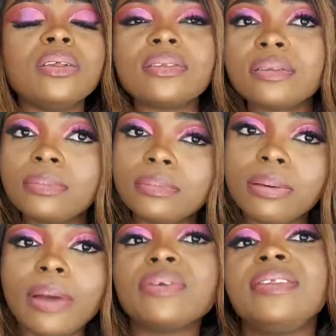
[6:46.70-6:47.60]
I was
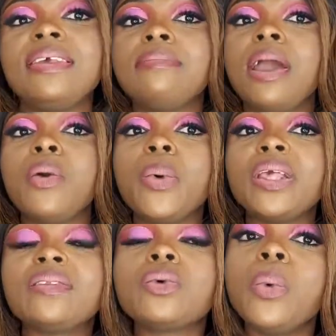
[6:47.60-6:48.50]
seeing my waist
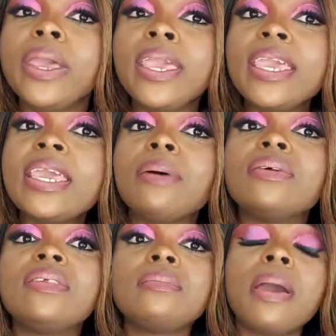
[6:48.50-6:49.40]
going in, I was seeing my
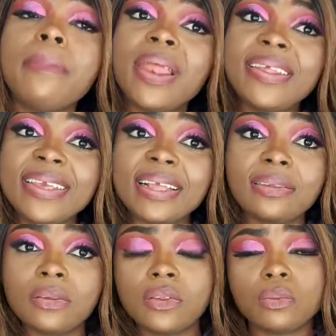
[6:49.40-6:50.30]
belly getting
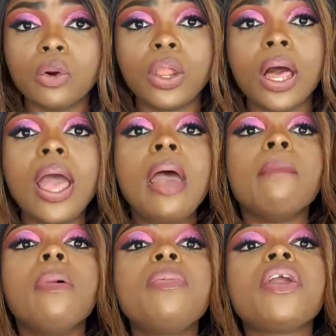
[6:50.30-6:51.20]
smaller, but
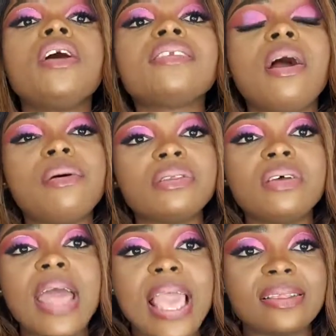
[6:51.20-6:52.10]
because I was not
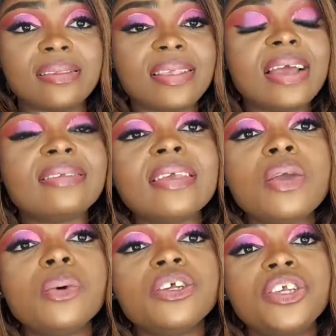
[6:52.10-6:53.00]
exercising, it was
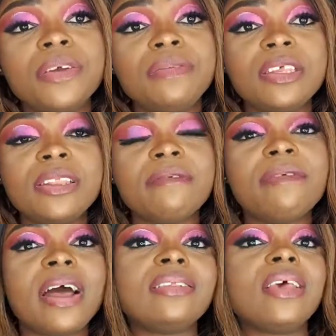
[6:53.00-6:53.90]
shifting the fat
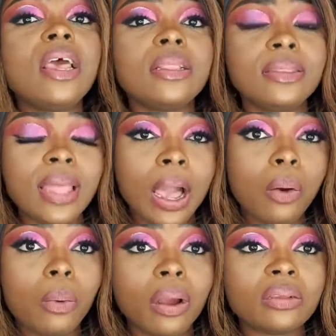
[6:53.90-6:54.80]
downwards.
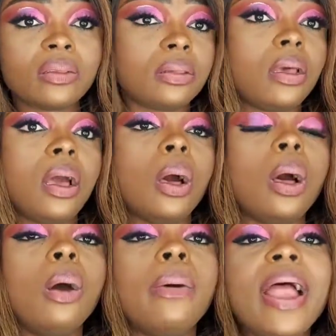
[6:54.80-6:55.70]
Alright,
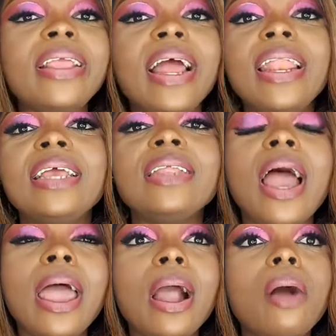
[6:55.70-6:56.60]
and I, I, I
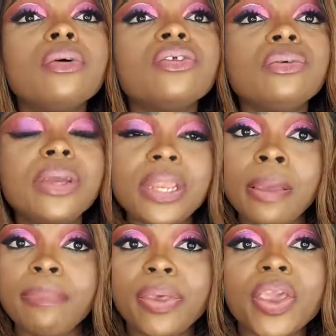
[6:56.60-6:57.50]
was already big
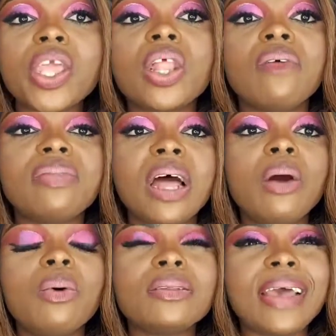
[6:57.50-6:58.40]
enough downwards, I
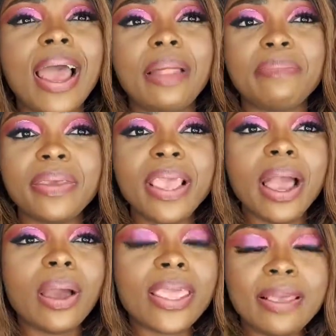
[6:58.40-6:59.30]
had bigger hips,
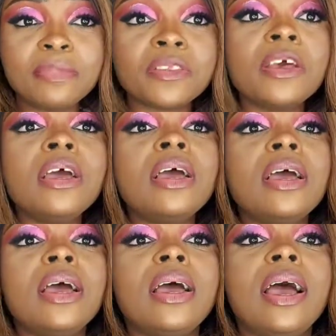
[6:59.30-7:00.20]

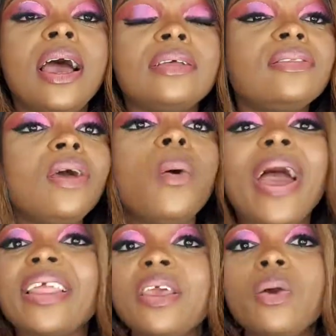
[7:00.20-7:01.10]
so I didn't want my